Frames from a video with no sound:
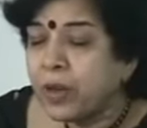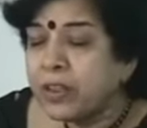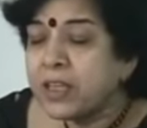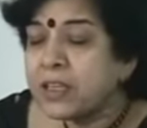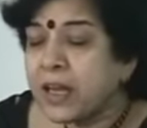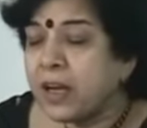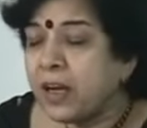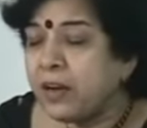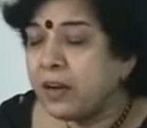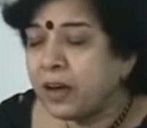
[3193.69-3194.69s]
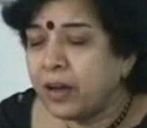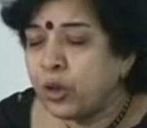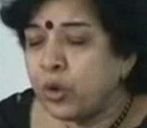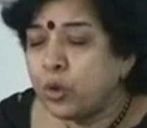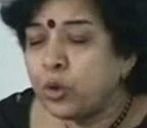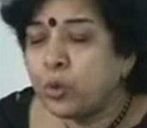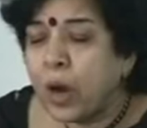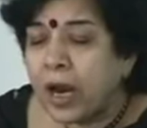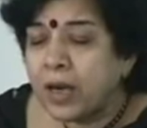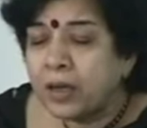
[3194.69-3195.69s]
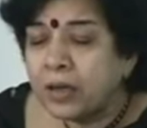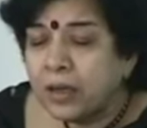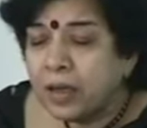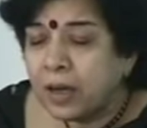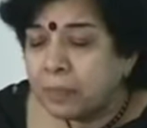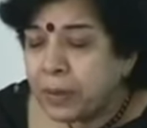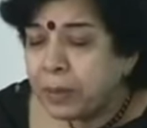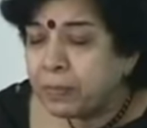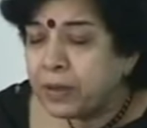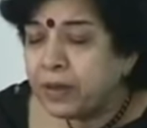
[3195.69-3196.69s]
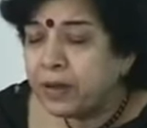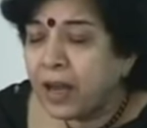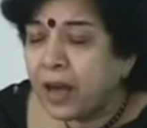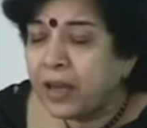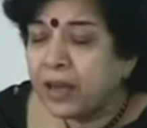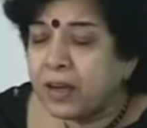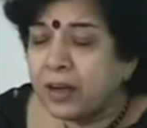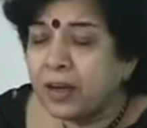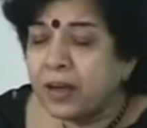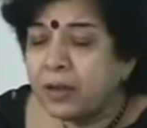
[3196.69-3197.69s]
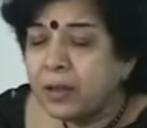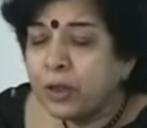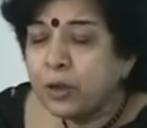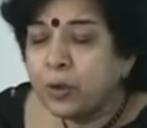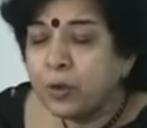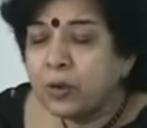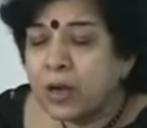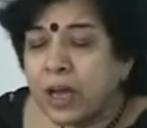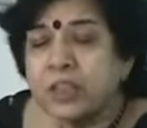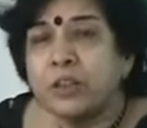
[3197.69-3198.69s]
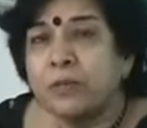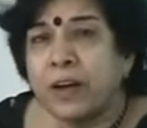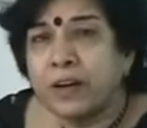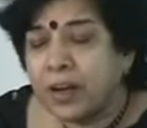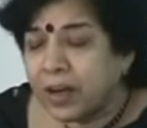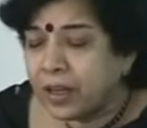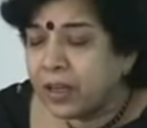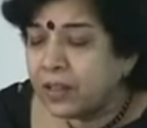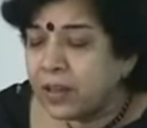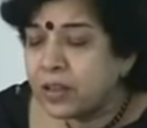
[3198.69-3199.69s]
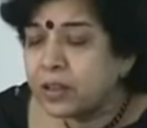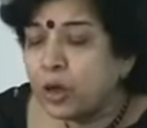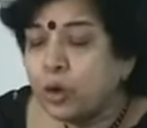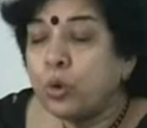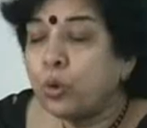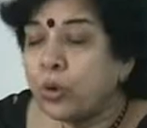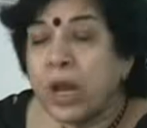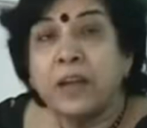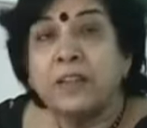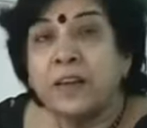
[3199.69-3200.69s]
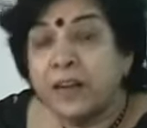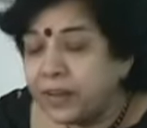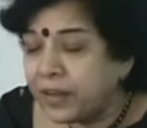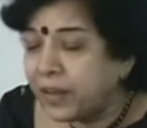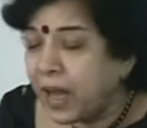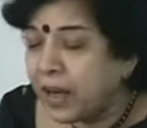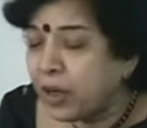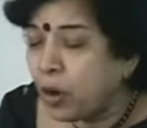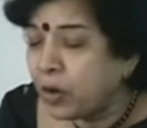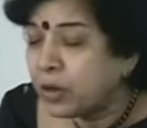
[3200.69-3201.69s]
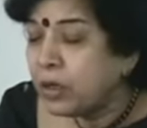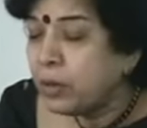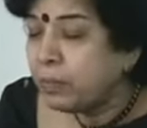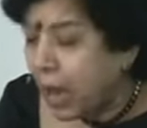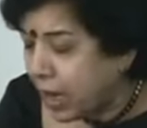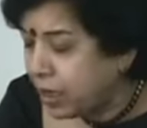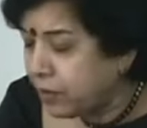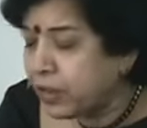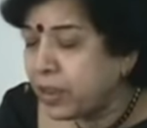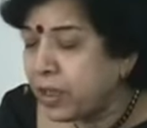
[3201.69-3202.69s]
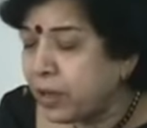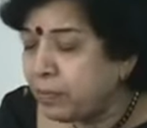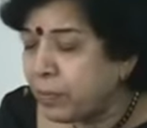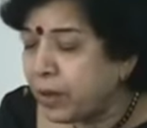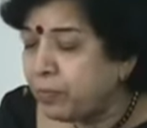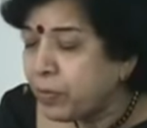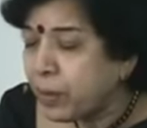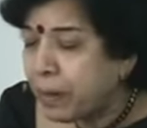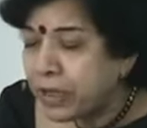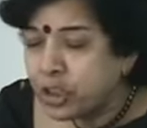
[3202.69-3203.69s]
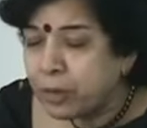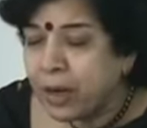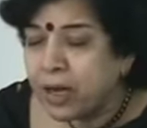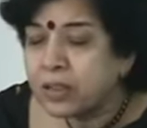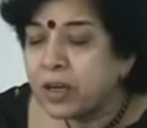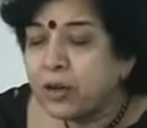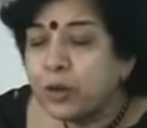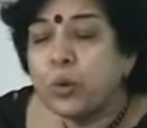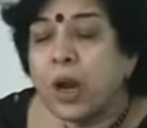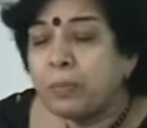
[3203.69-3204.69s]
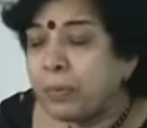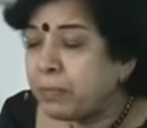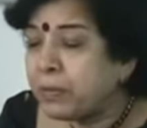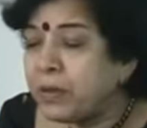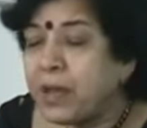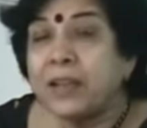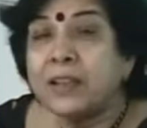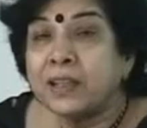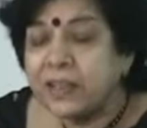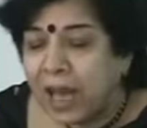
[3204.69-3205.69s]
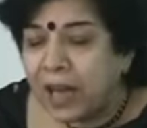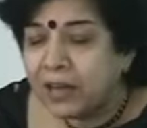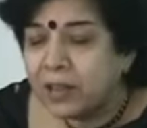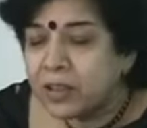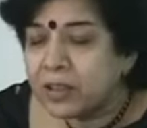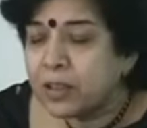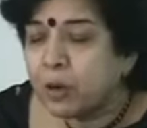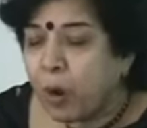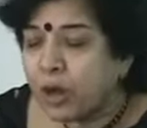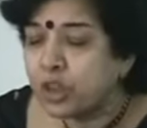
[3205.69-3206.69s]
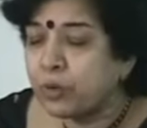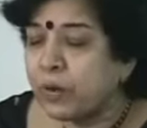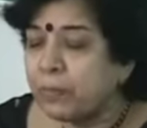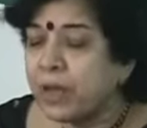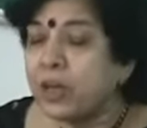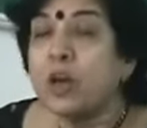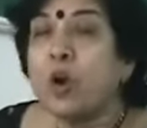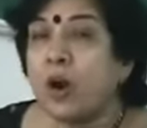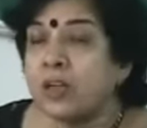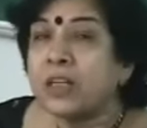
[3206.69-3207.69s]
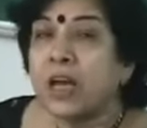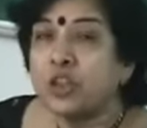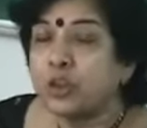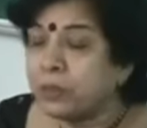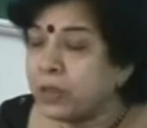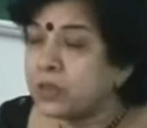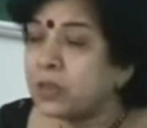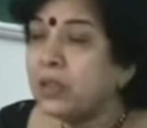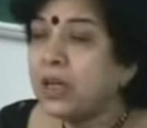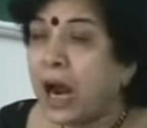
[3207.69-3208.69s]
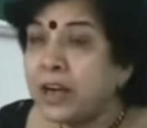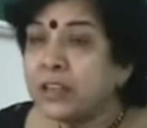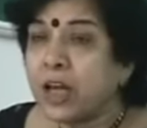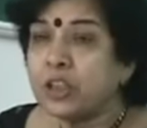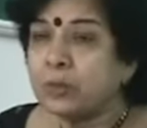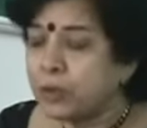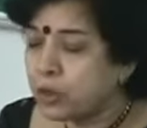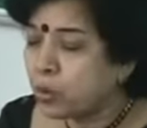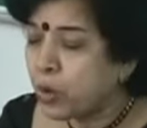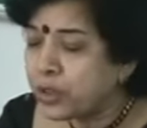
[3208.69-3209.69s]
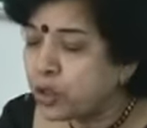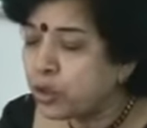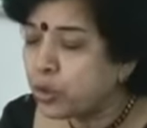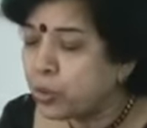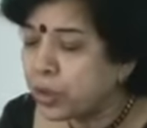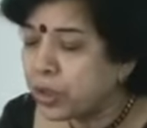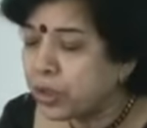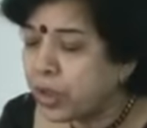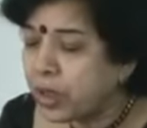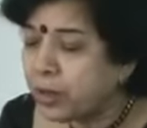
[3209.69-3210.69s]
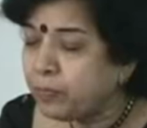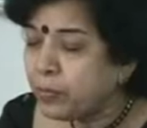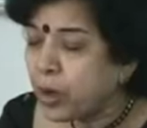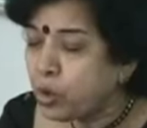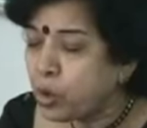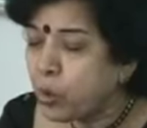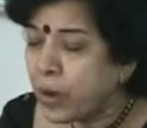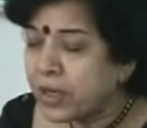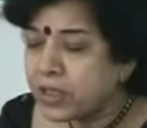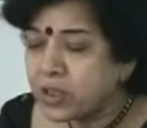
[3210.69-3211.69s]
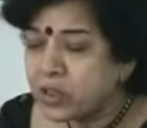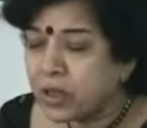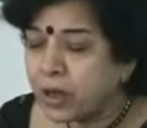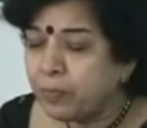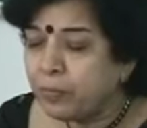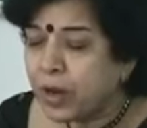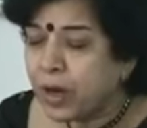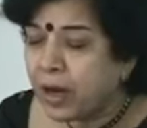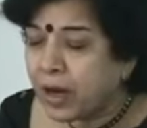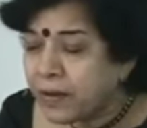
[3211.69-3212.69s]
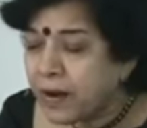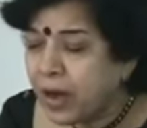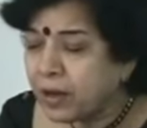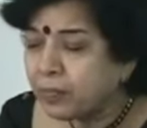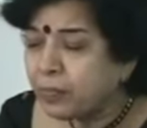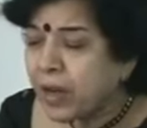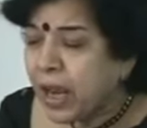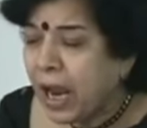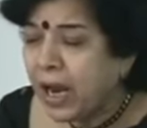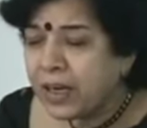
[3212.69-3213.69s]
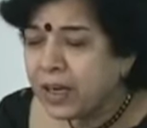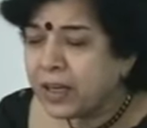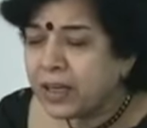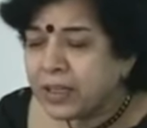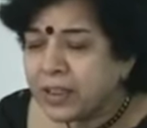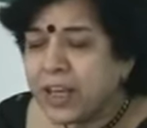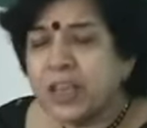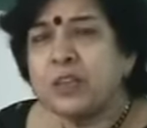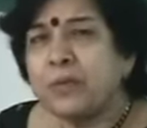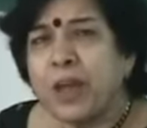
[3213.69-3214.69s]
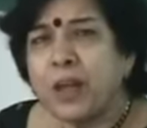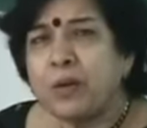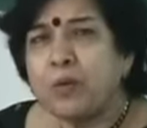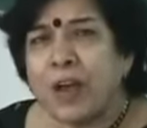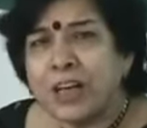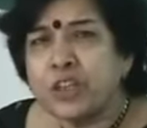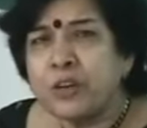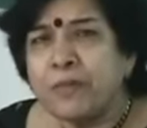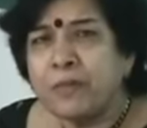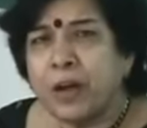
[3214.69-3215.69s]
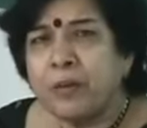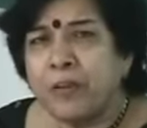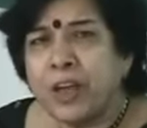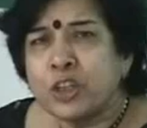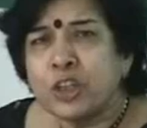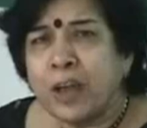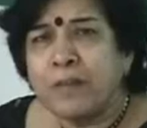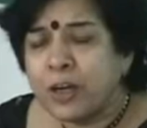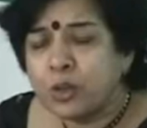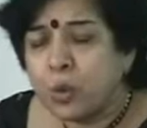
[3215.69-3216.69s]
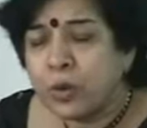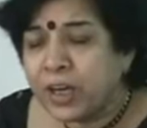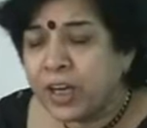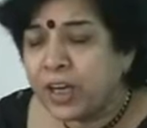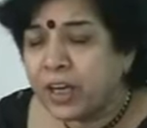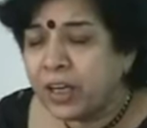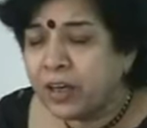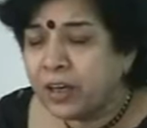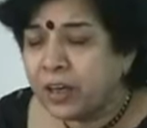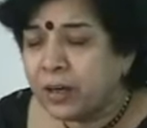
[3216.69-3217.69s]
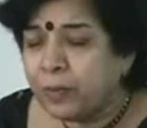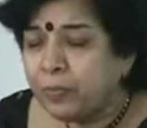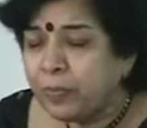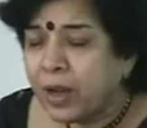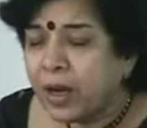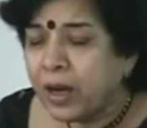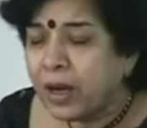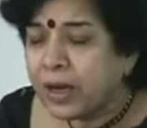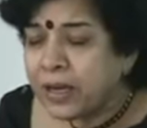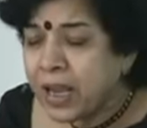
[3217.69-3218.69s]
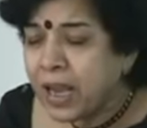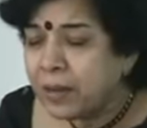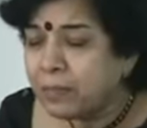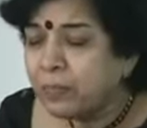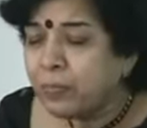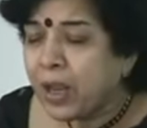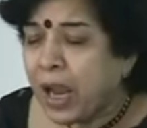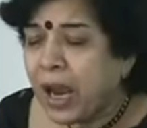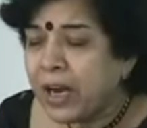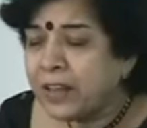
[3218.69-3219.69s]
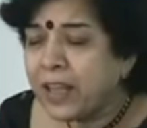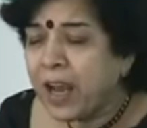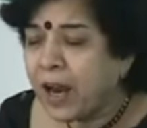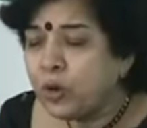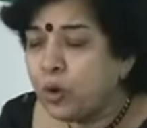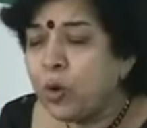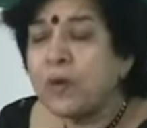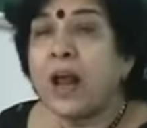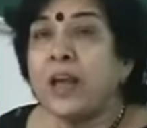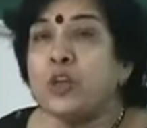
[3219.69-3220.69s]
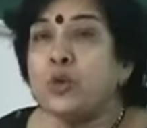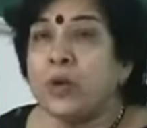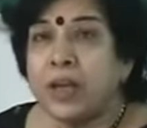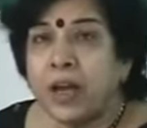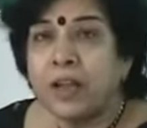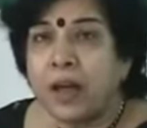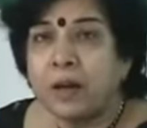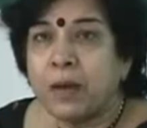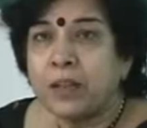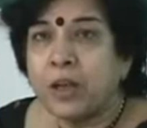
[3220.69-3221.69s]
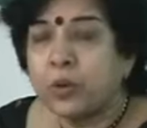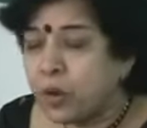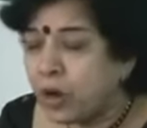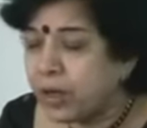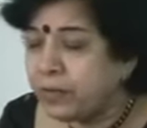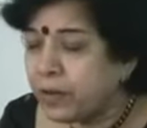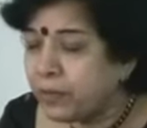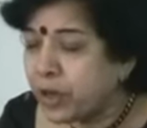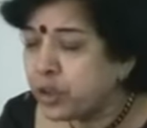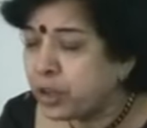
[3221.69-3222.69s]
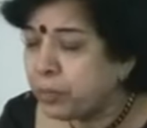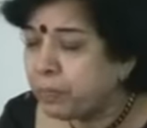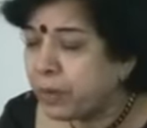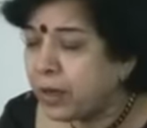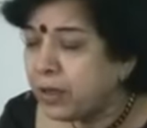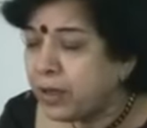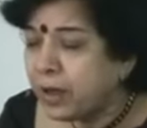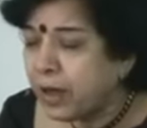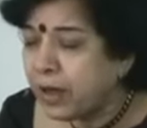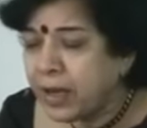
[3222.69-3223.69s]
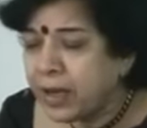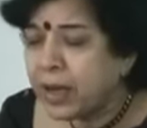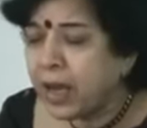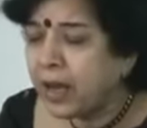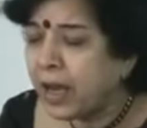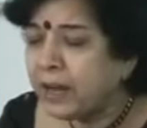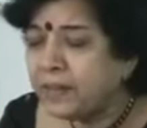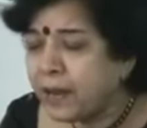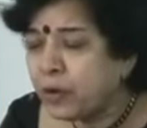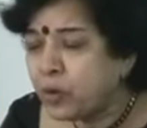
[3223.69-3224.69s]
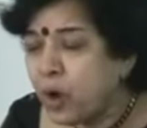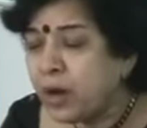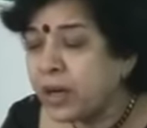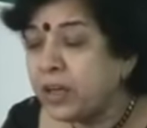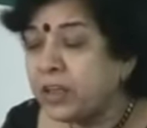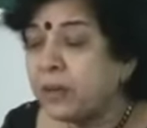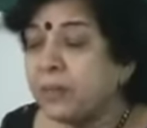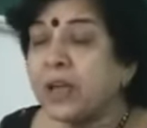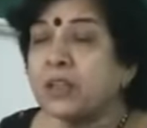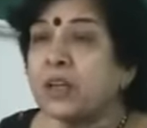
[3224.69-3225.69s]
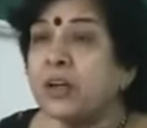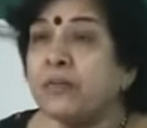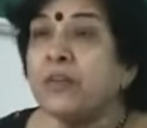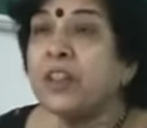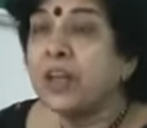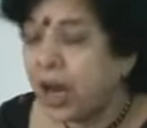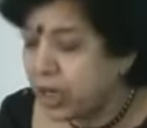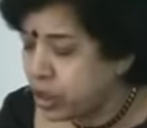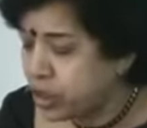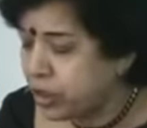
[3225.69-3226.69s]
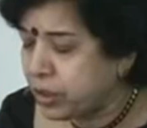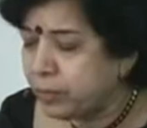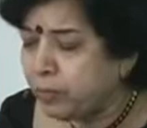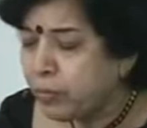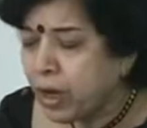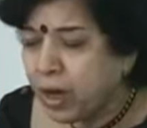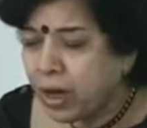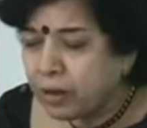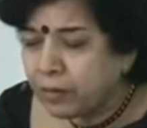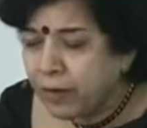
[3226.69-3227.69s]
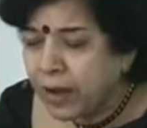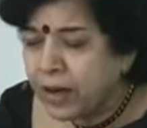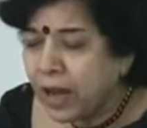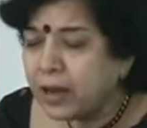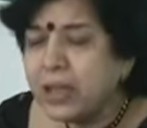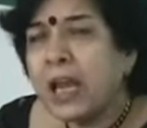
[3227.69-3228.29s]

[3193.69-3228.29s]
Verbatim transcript: The second, uh, you know, you had uh, people like, uh, you know, Astivarna in this who could neither interdine or marry with the uh, Panchamas. You had people like the tanners, the washerwomen and all touchables, untouchables who constituted the lowest uh, rung and uh, these were Vaishnav, uh, Veer Shaivites only in uh, uh, name and they had no right to Linga Dharma. They could not even worship uh, uh, Linga and they could not intermix with the Ashtra uh, Varna.